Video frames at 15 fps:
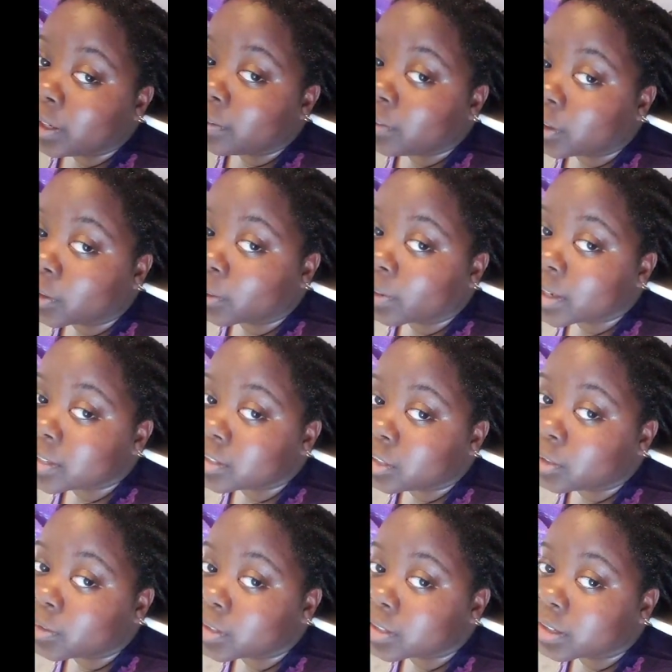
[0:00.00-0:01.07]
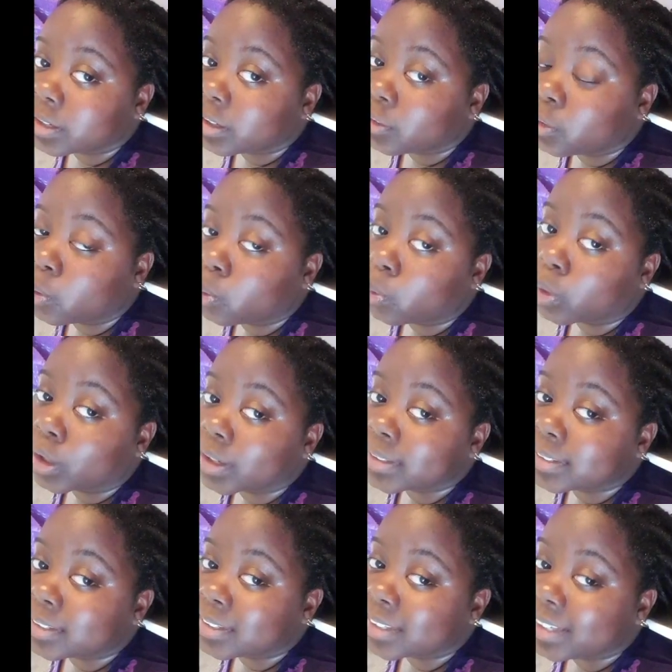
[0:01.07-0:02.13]
though the residue is like the worst
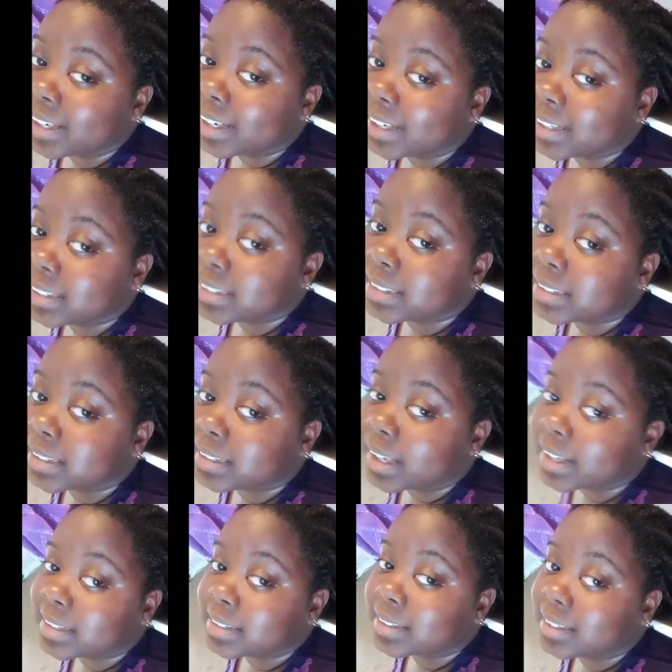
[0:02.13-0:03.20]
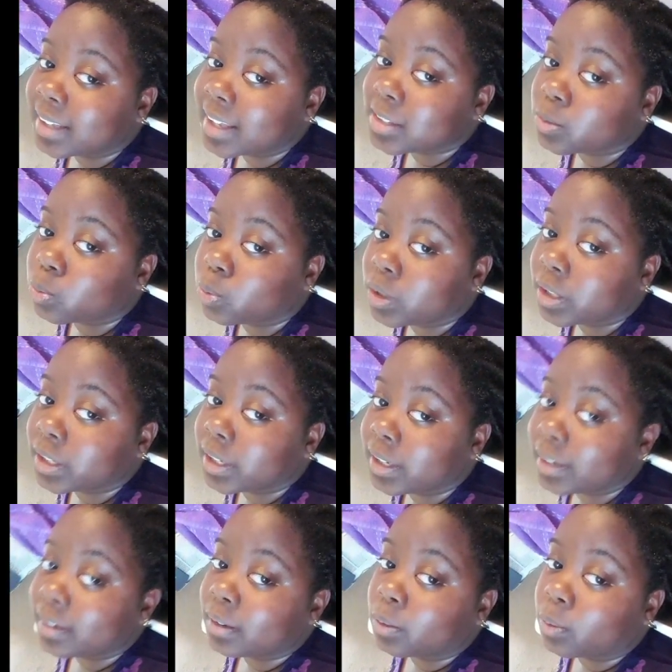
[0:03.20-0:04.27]
on the ends, that's really
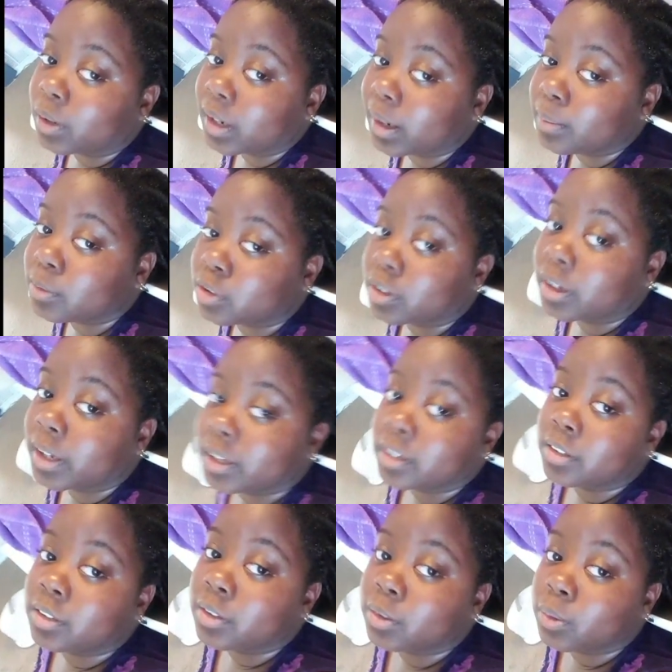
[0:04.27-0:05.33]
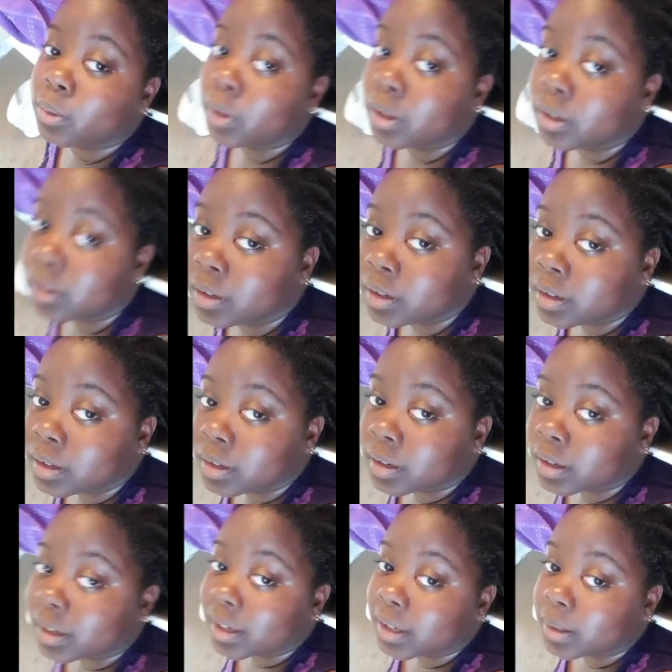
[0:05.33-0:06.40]
what I'm trying to
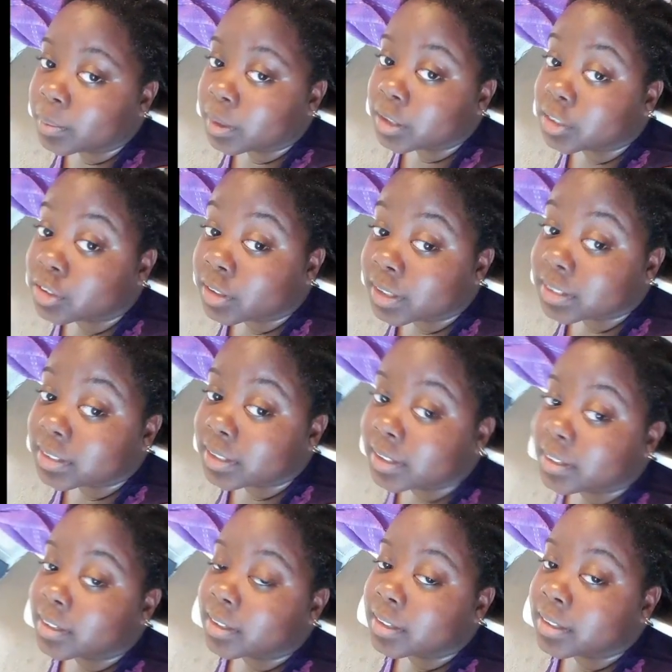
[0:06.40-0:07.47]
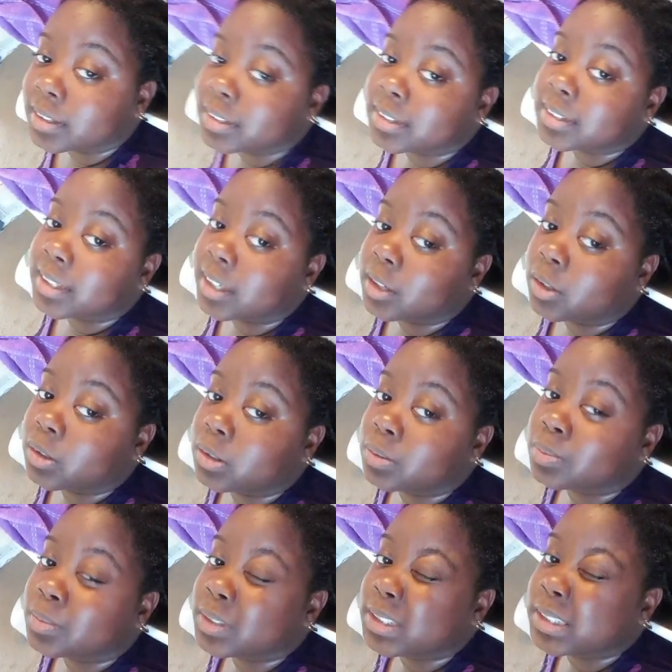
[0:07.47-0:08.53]
address here. So
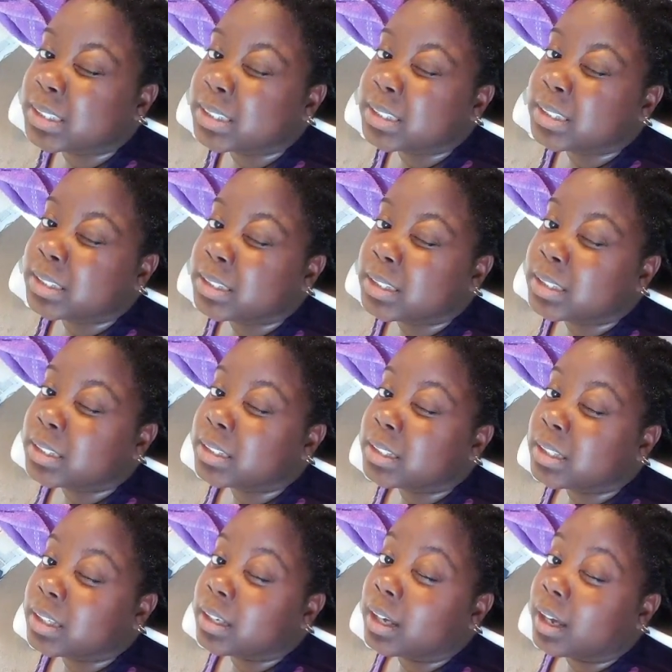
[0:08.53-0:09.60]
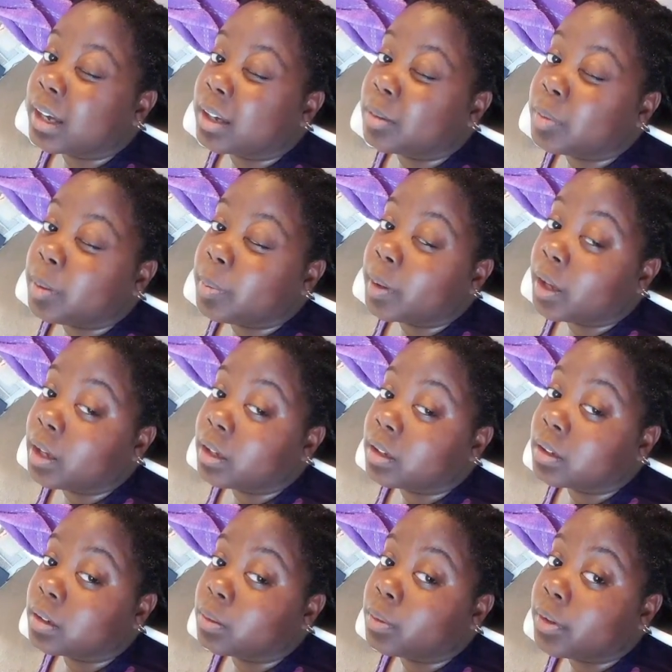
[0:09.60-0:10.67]
I'll be back
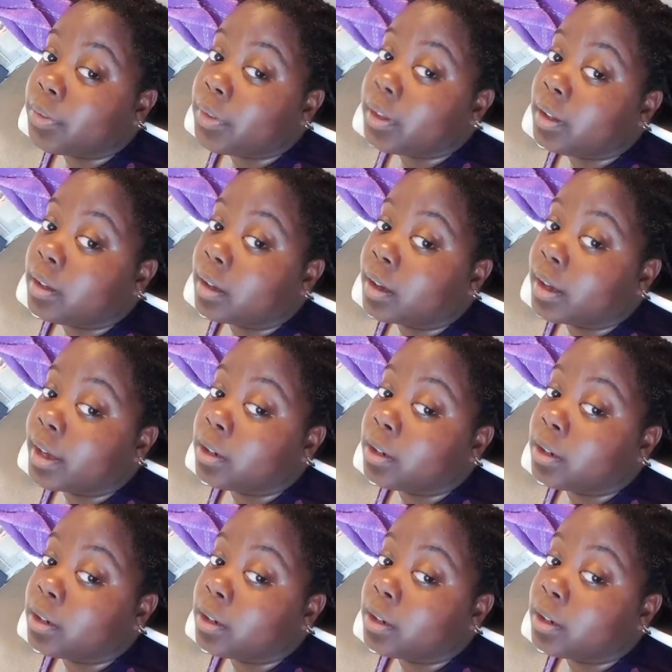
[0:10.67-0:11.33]
with the end